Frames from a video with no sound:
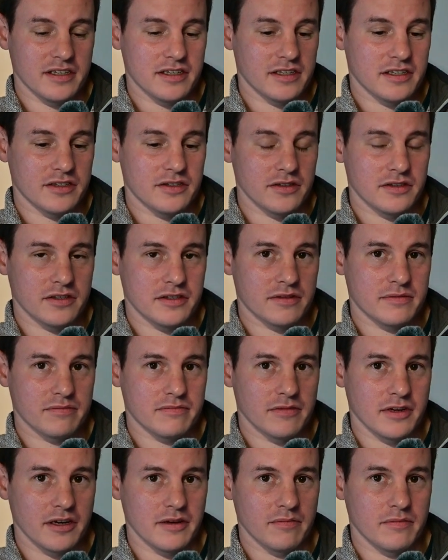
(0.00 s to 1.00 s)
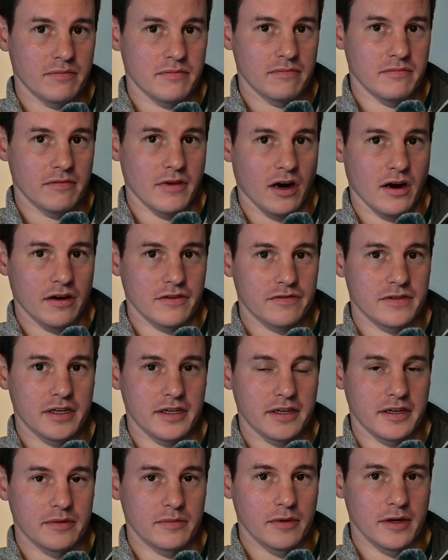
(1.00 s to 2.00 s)
just like half
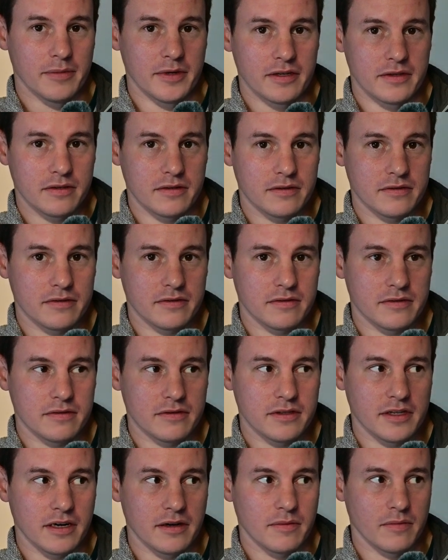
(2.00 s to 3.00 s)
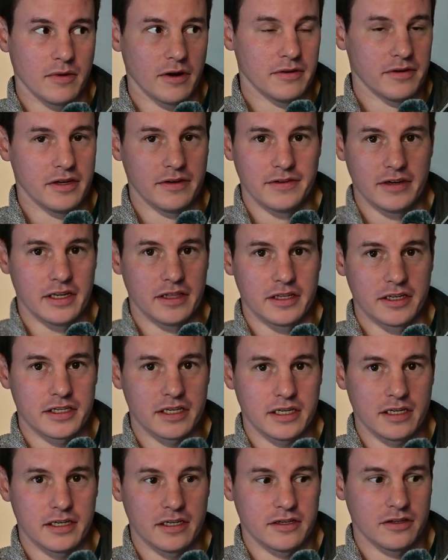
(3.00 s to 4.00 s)
naked women that weren't even in the
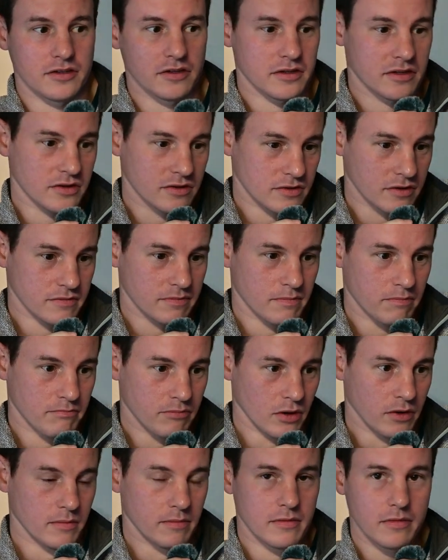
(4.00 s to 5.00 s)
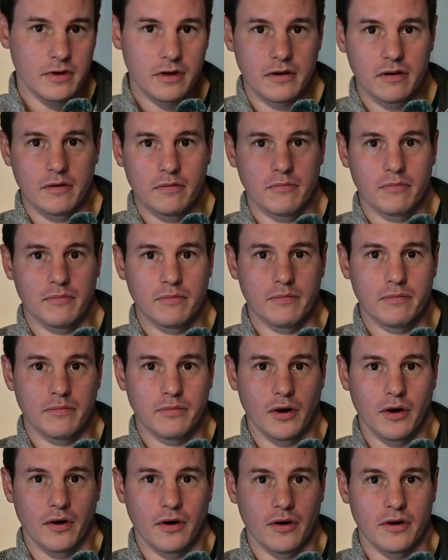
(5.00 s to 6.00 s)
scene, just sort of boom,
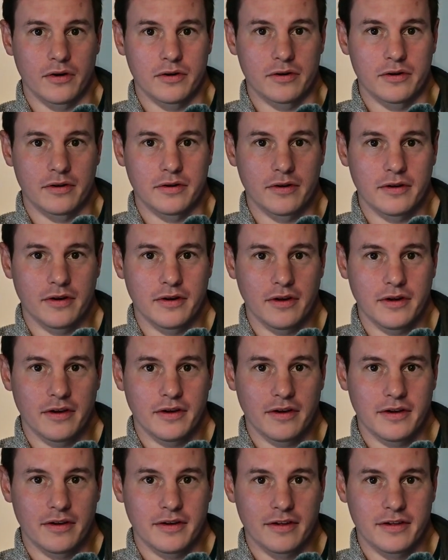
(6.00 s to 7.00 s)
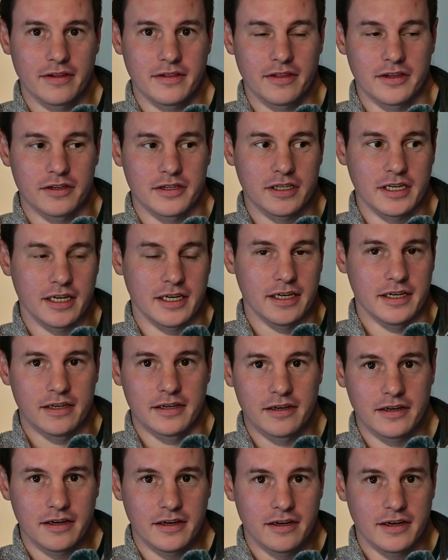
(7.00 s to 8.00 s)
put on the
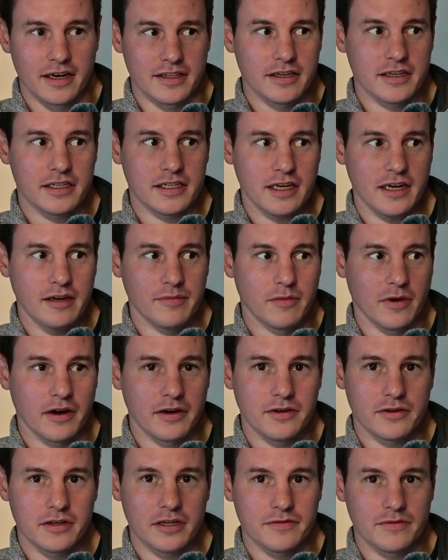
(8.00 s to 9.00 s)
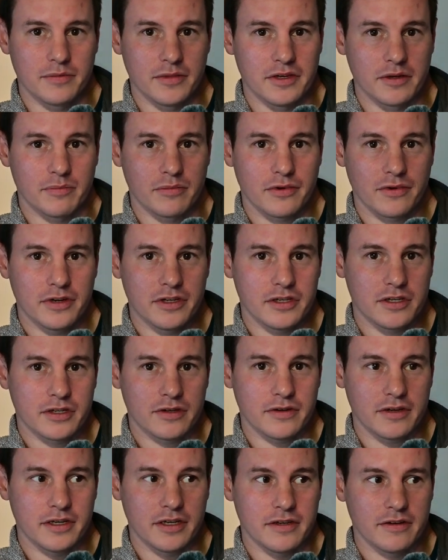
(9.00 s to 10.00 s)
scene, and the scene might not even be a print
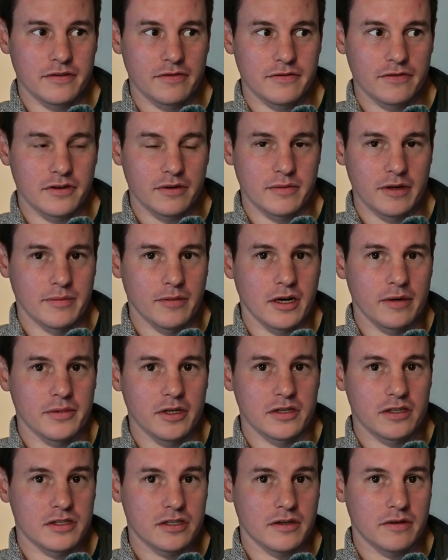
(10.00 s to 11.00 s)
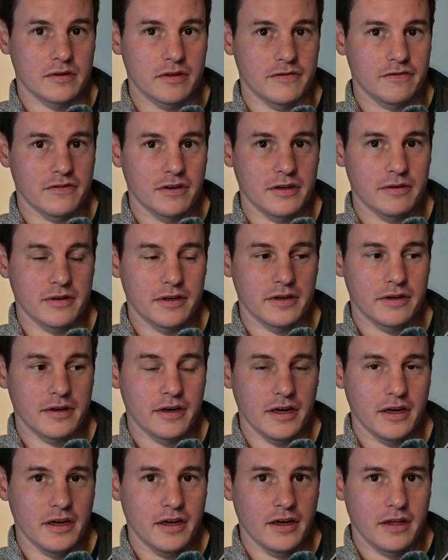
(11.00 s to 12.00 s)
screen from. It might be a stolen photo.
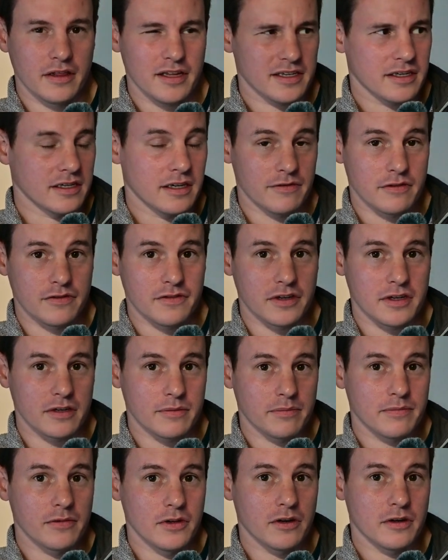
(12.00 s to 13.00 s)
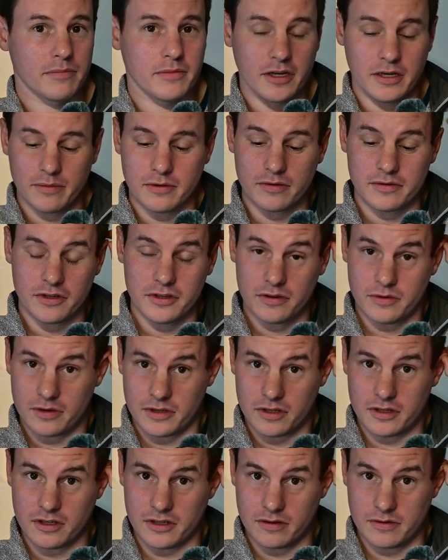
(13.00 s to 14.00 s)
That's another thing. A lot of people use
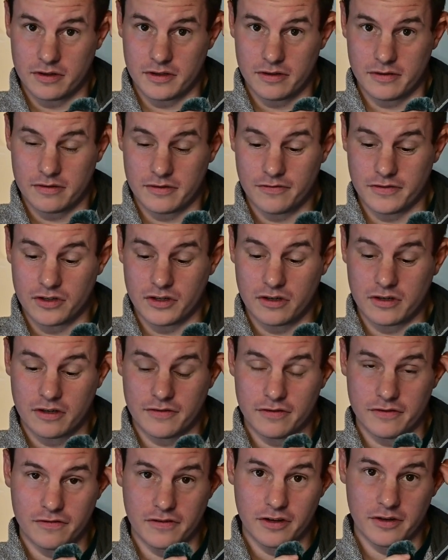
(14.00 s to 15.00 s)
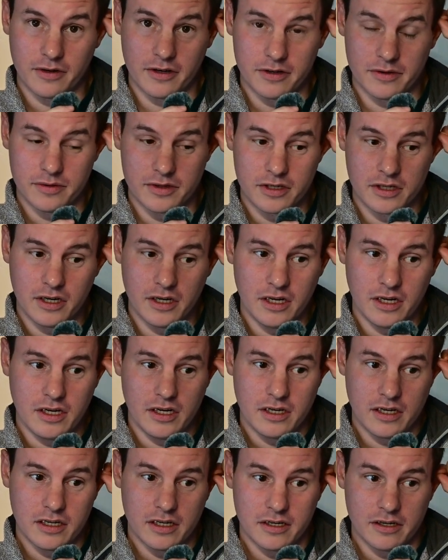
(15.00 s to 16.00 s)
stolen photographer photos.
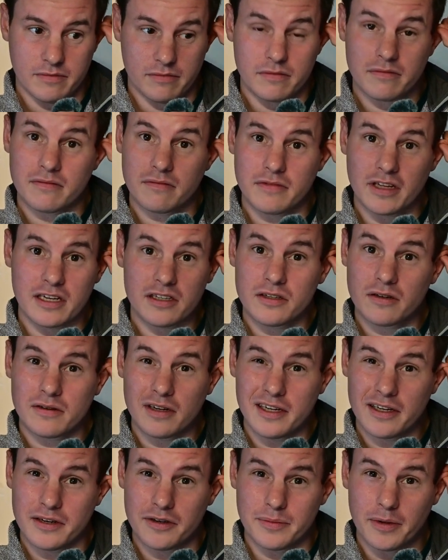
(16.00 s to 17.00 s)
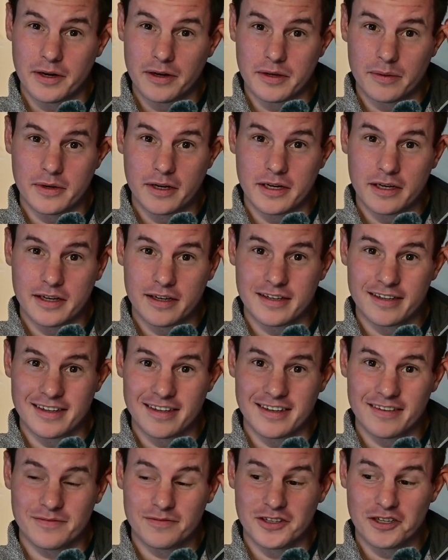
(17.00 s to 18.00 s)
That's not legal, by the way.
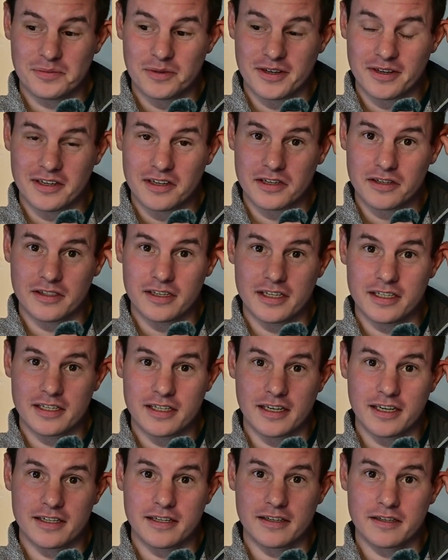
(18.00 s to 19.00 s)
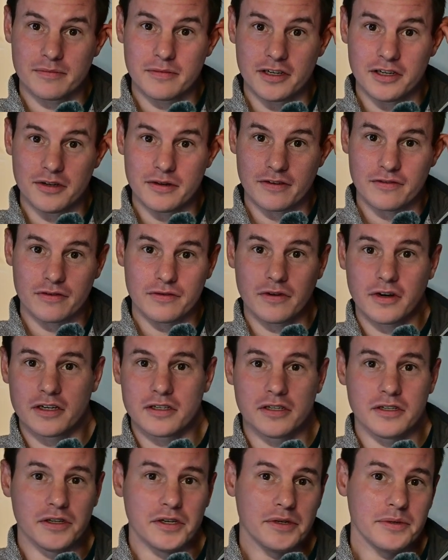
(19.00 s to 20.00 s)
Just because it's on the internet doesn't mean you have a right
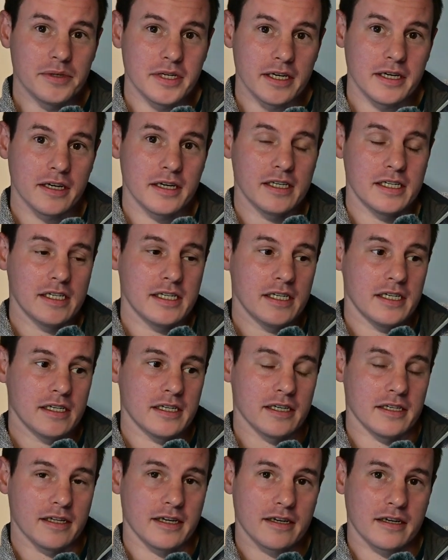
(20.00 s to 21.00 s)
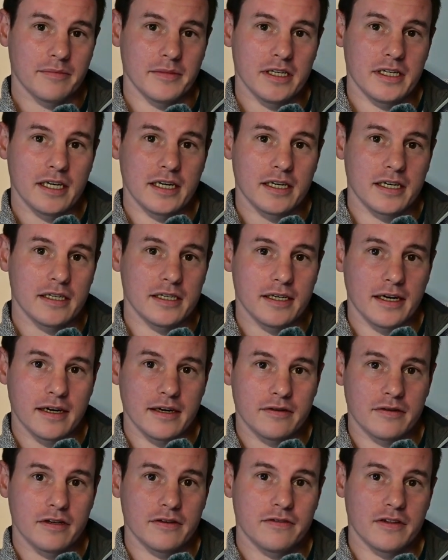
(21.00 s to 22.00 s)
to use it, and that could be taken
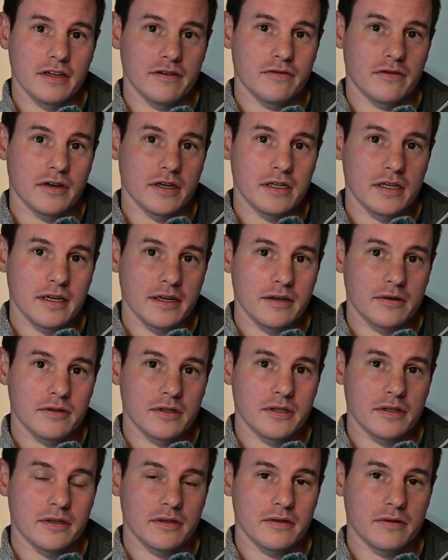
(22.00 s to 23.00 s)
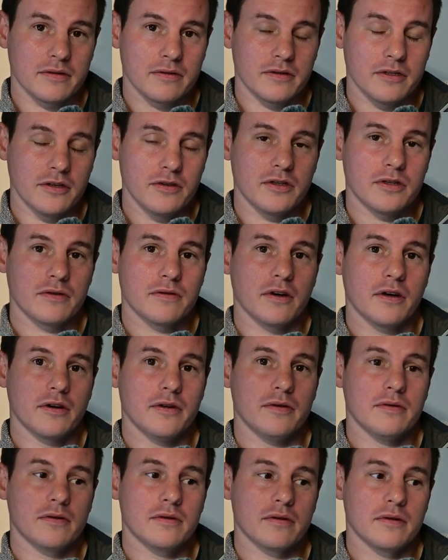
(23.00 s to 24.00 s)
down if they find out. So use your
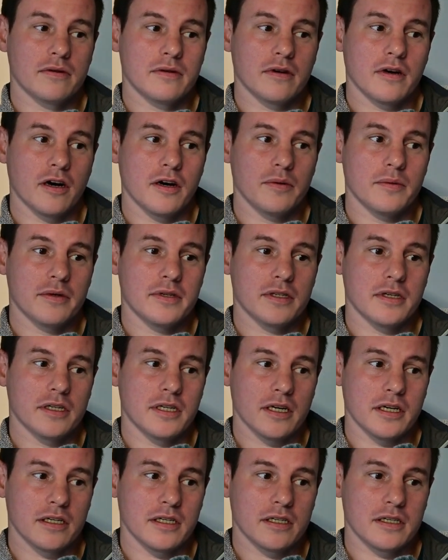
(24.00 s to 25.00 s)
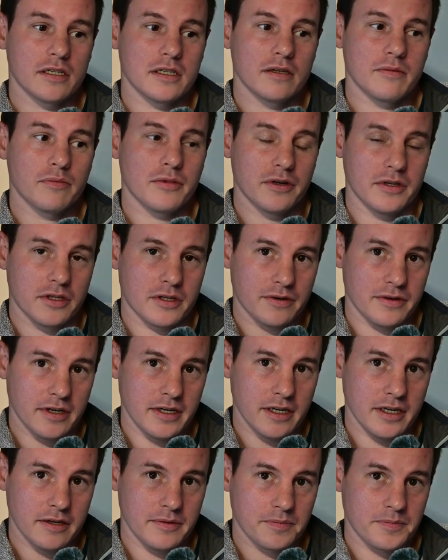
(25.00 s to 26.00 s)
own. I would suggest print
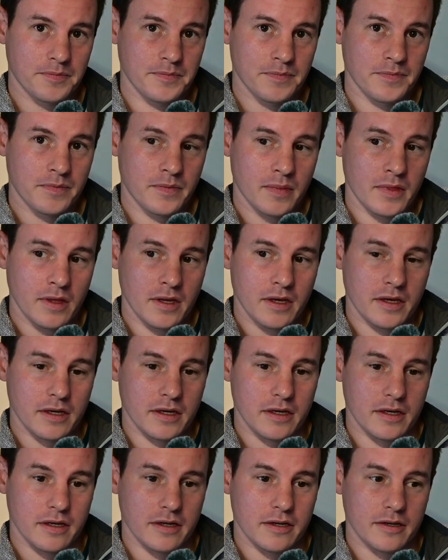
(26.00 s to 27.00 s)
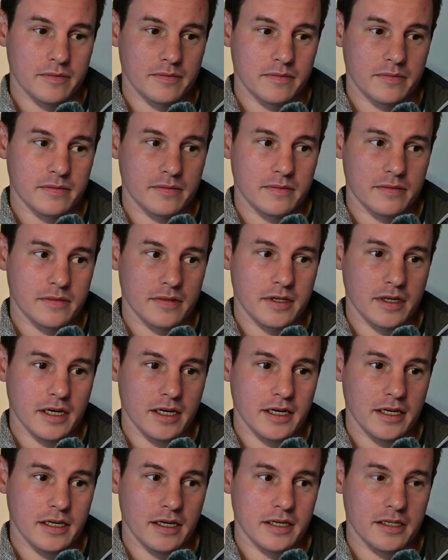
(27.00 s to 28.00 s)
screening
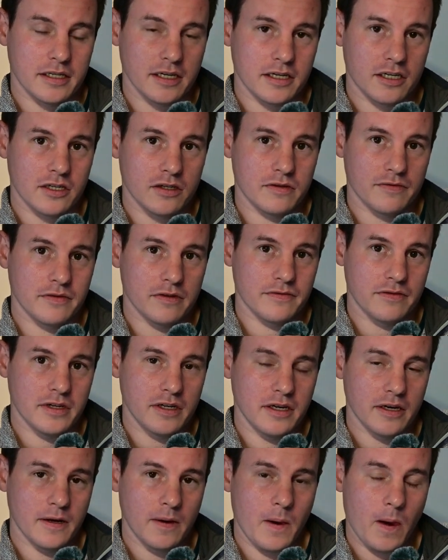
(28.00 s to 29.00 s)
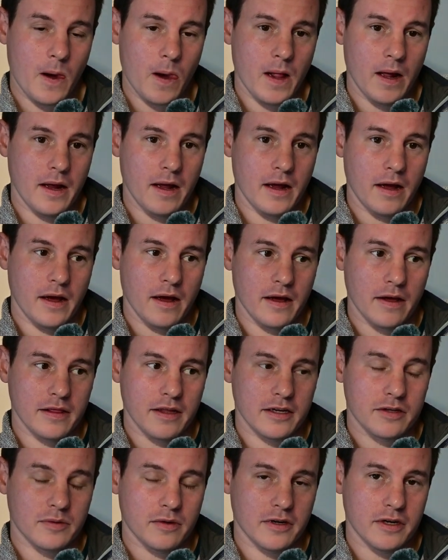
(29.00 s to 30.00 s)
a section of your video.
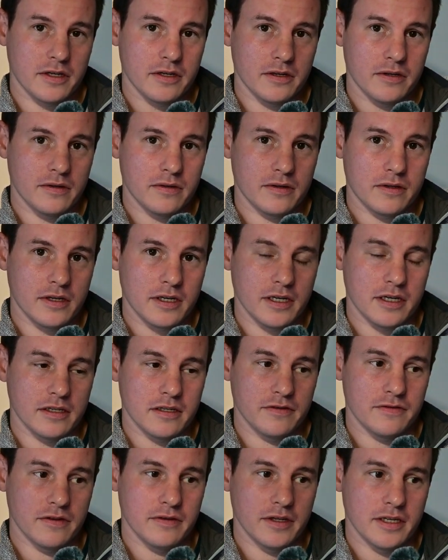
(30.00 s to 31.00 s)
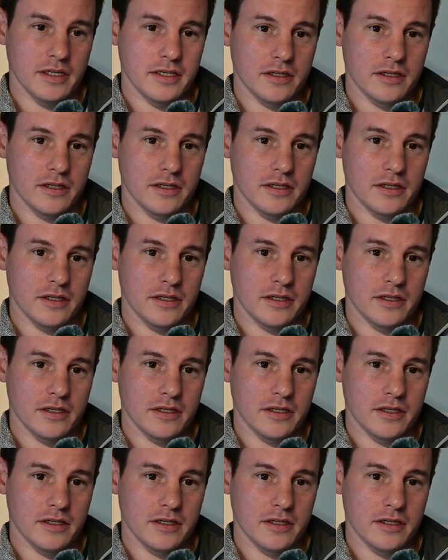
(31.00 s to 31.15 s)
That's what I do. And if you need